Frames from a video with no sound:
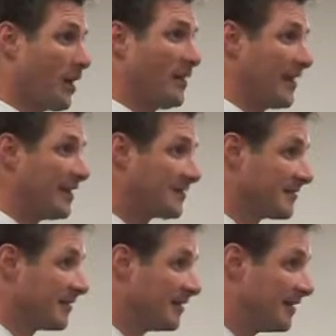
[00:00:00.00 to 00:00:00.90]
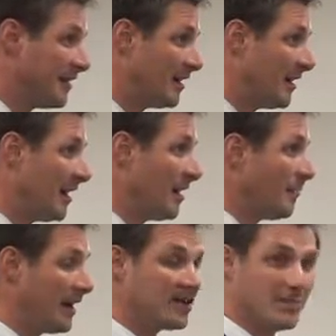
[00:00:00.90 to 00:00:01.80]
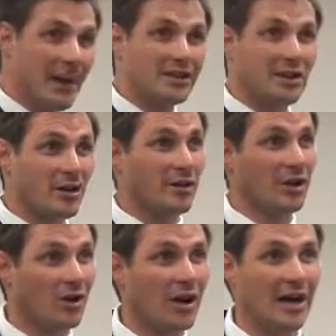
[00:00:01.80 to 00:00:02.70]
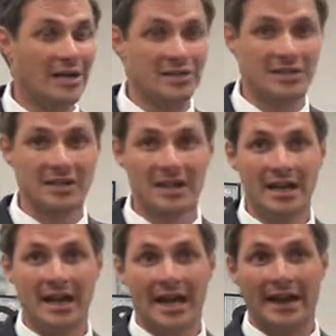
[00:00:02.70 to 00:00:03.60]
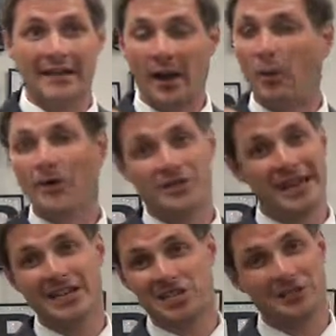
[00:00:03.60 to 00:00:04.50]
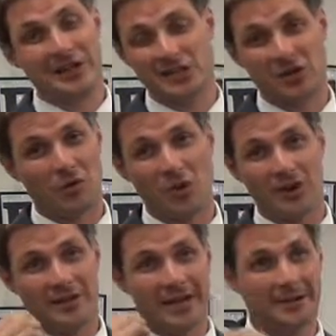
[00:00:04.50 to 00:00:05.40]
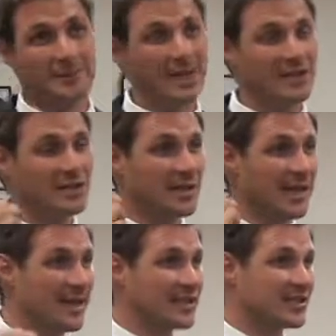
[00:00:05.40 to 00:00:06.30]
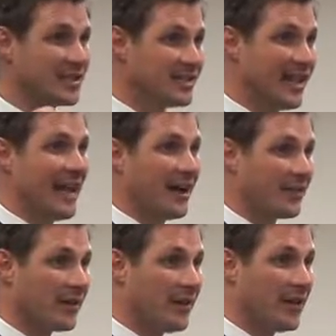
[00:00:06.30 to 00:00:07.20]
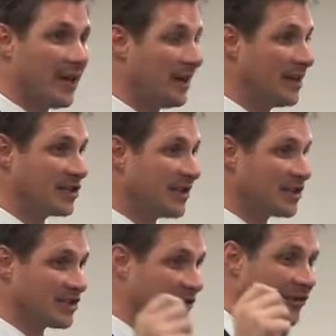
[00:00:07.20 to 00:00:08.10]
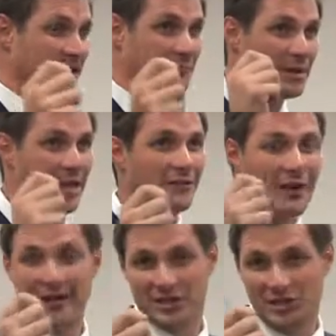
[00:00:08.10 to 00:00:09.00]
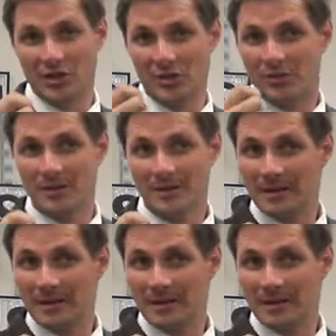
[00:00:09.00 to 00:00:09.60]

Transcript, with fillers: breathing, but he's about to go to the cross. And that word testament is a word that means his death. It means this is going to be very soon